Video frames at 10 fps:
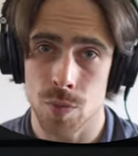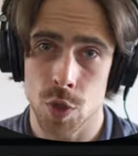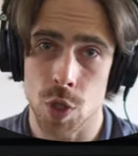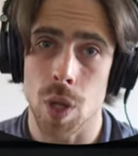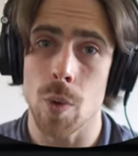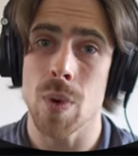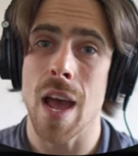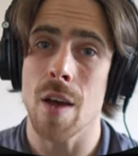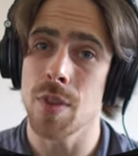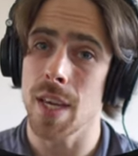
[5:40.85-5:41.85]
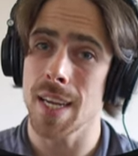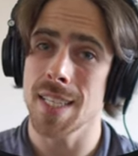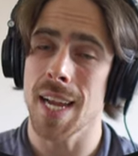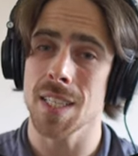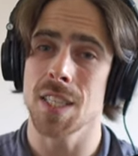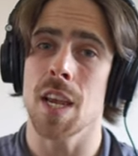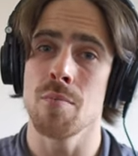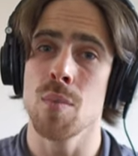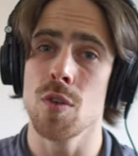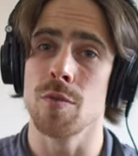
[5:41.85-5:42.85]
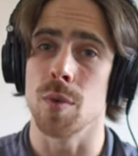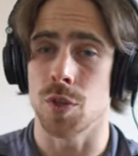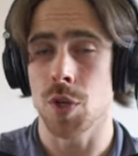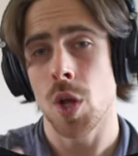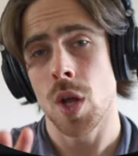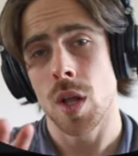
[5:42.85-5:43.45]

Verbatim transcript: so that we have the exact same movement